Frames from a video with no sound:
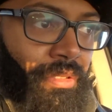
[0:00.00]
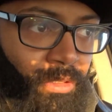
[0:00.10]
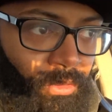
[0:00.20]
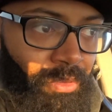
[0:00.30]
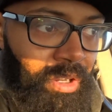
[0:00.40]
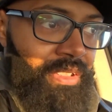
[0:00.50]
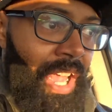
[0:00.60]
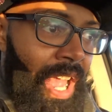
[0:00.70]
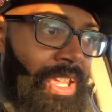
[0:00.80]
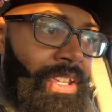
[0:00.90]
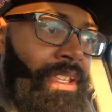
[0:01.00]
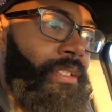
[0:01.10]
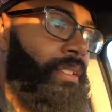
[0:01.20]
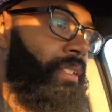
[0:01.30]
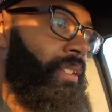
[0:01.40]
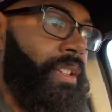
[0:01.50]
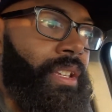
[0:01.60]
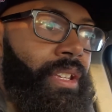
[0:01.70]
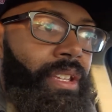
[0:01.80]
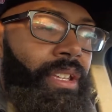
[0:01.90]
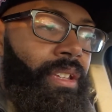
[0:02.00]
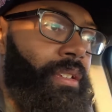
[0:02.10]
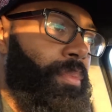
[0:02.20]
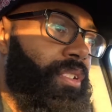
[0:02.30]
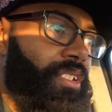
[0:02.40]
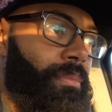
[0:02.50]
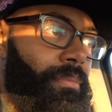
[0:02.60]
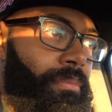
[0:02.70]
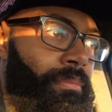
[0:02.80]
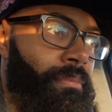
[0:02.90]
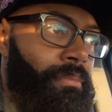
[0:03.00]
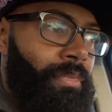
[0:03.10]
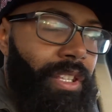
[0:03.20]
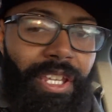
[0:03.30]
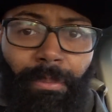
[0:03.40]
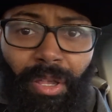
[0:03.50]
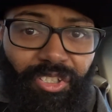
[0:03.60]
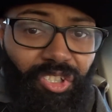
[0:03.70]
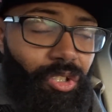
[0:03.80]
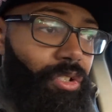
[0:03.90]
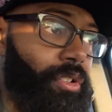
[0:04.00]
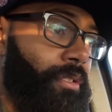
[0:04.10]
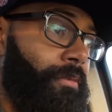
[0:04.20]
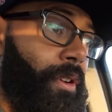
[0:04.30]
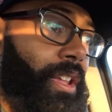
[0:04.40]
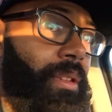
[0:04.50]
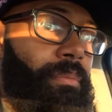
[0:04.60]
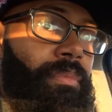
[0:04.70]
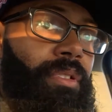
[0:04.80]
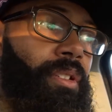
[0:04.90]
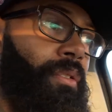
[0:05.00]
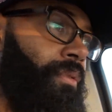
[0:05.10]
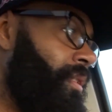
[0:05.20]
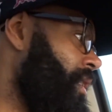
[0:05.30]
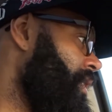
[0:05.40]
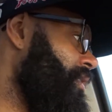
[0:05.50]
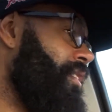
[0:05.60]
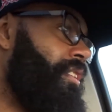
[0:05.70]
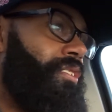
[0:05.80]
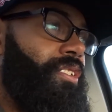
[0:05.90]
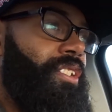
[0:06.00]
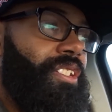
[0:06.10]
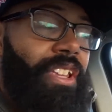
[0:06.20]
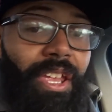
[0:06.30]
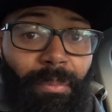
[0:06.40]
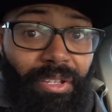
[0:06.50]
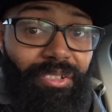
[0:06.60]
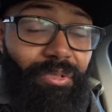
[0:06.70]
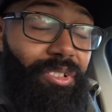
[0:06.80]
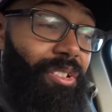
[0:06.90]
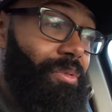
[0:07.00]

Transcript: do her diet, and put some lean muscle on her frame. You know, girls need to gain muscle too.